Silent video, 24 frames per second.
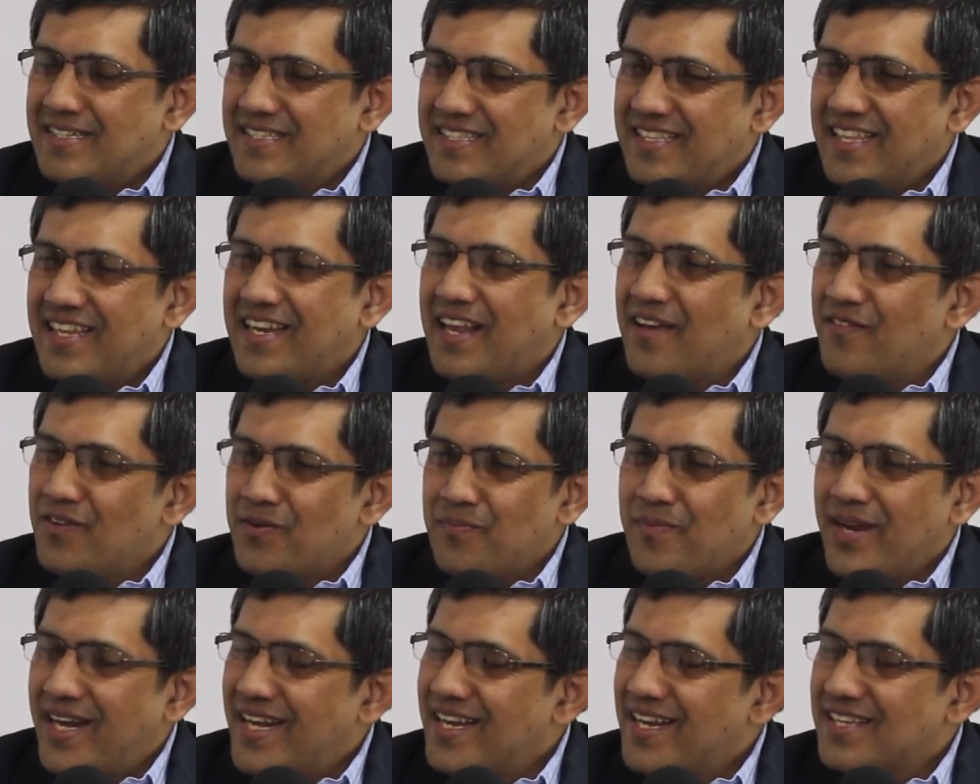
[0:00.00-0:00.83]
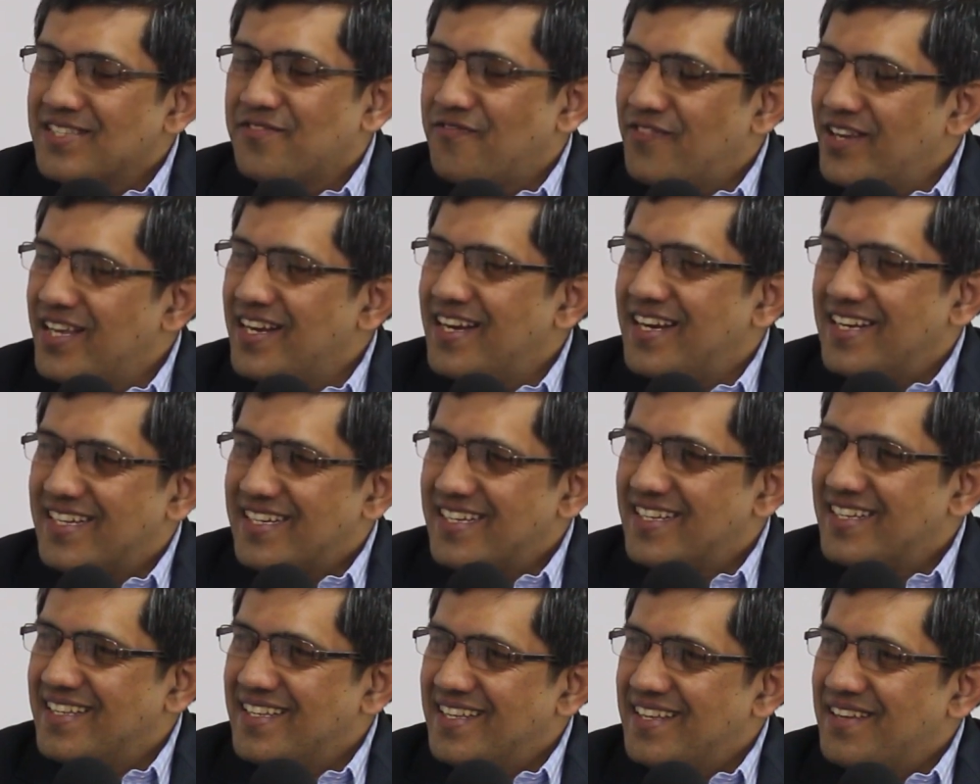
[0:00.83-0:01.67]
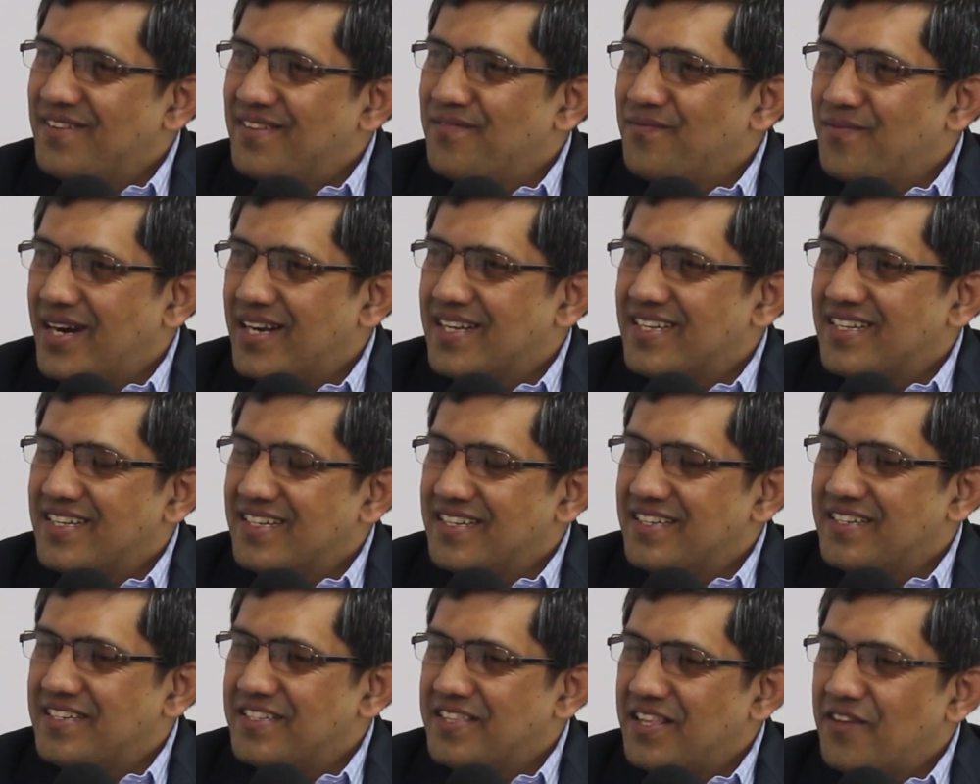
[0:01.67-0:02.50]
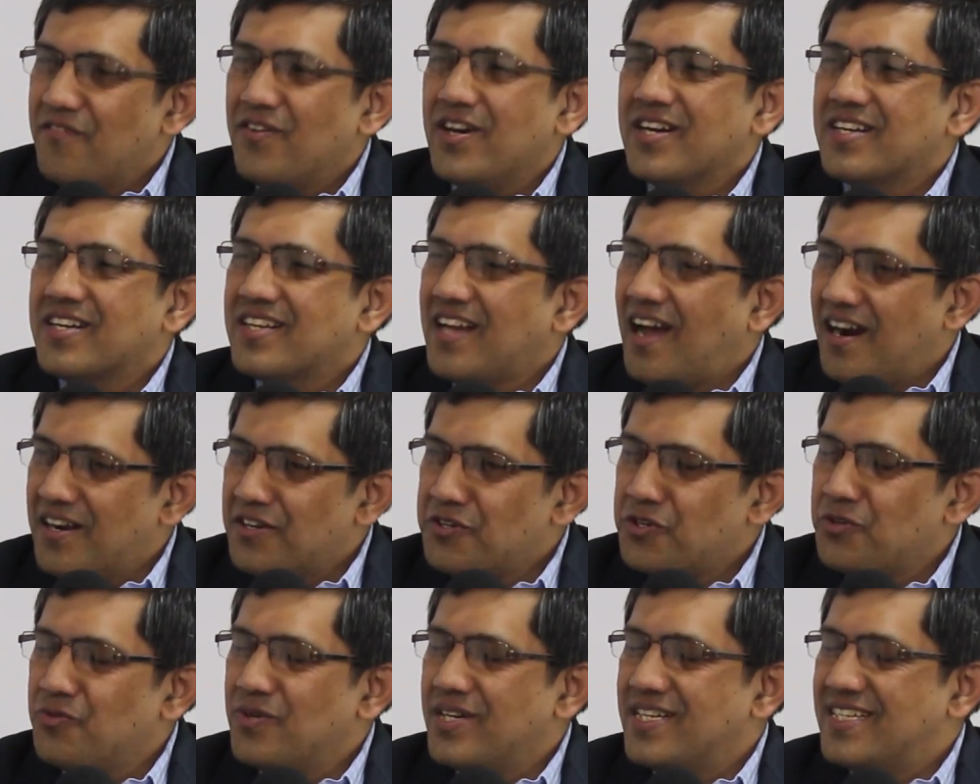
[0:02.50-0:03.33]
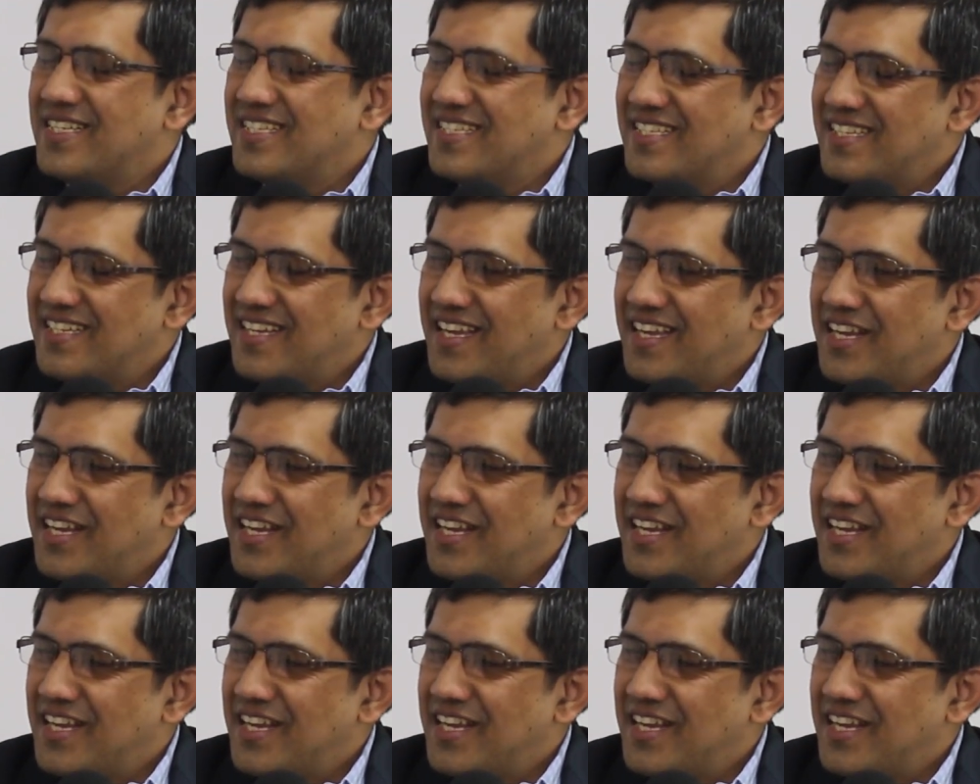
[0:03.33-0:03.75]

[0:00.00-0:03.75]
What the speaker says: they never made us feel it. But they worked hard towards